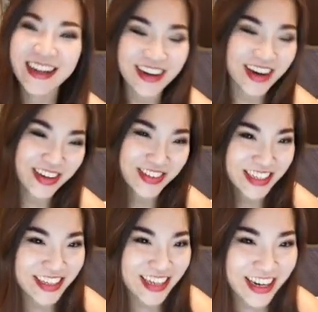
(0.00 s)
I don't
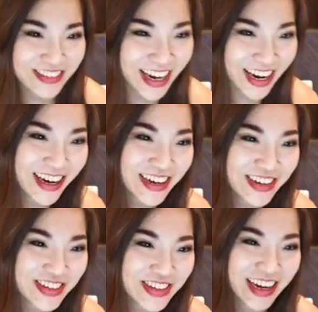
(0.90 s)
say that, okay? I
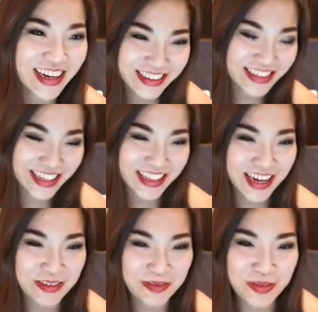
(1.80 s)
just like say that
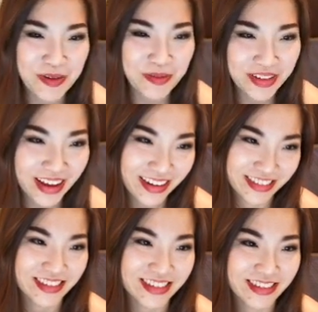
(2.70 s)
in my mind, but like,
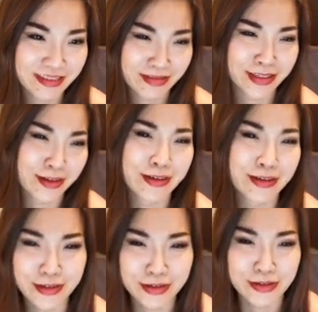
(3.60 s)
it's not
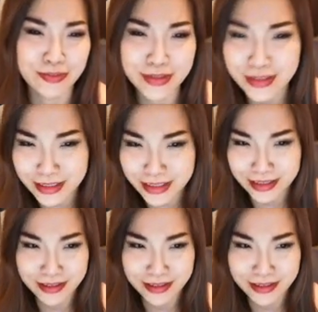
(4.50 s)
none of your business.